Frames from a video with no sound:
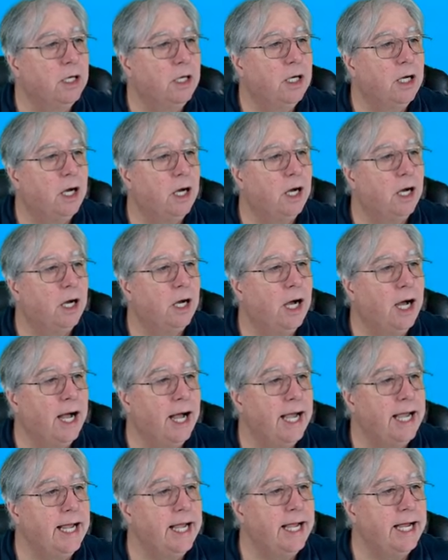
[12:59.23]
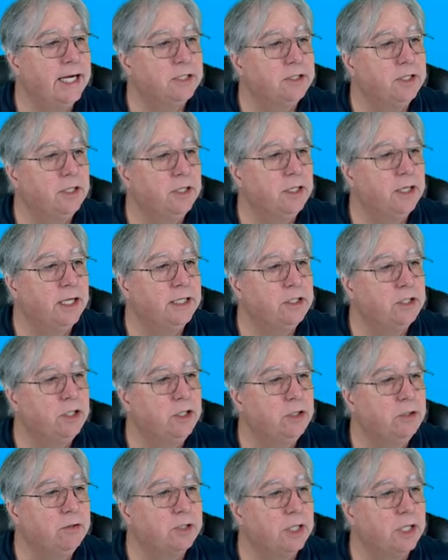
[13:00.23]
Uh, I actually like to
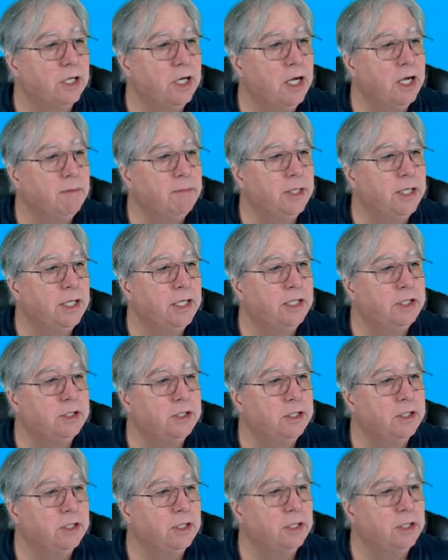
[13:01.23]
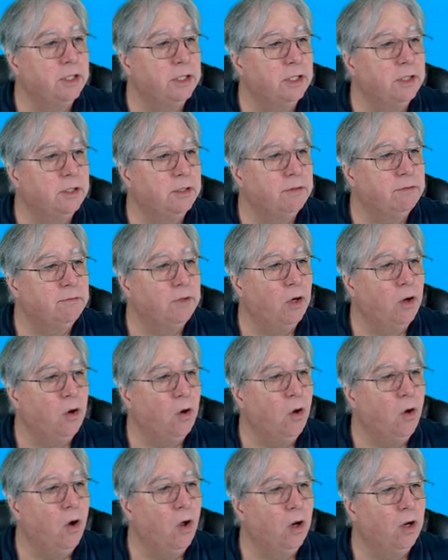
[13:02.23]
use a combination of
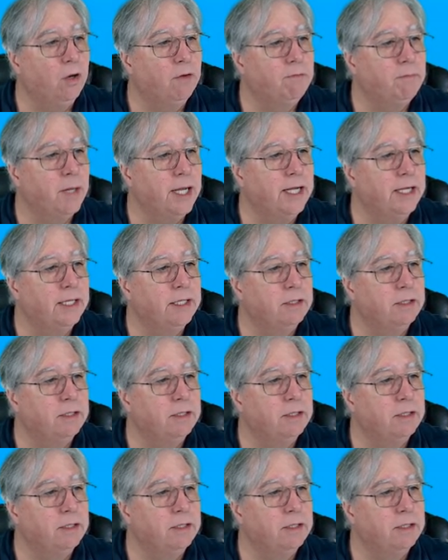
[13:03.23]
all of my